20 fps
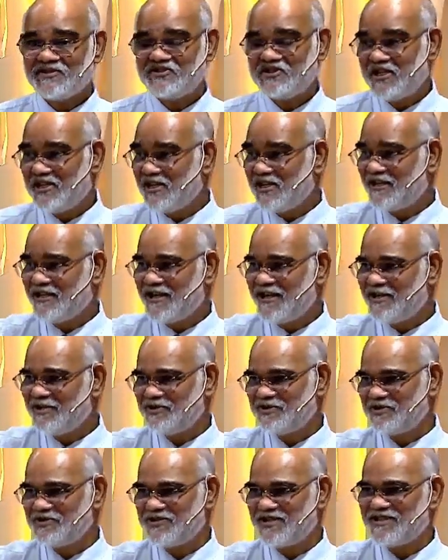Sheila and I
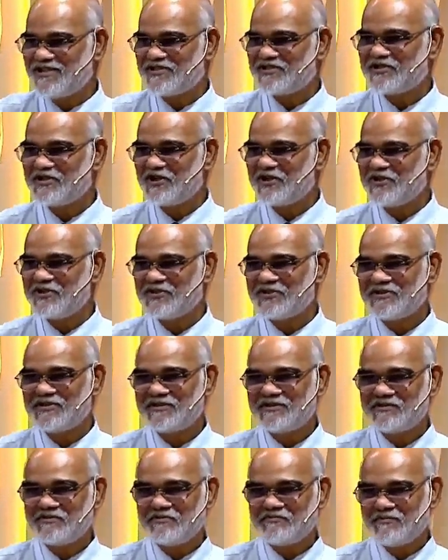used to sing a song
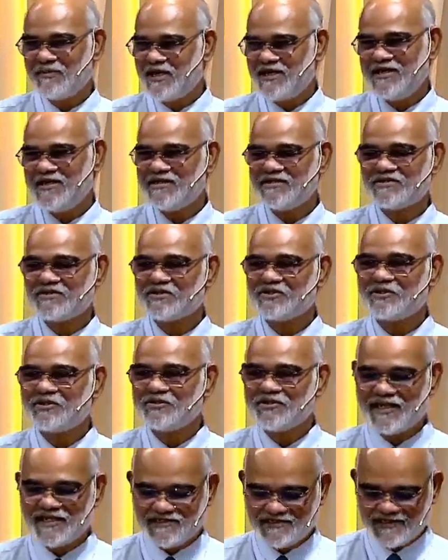many years
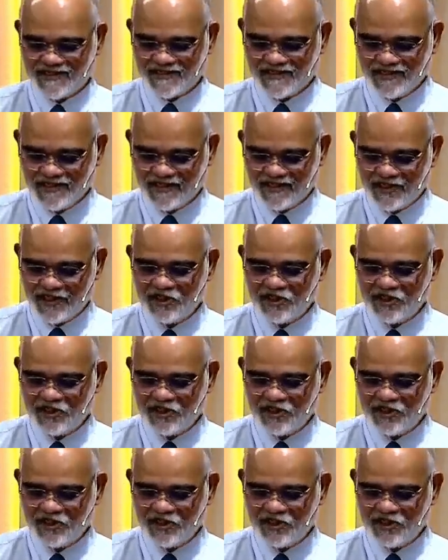ago that said,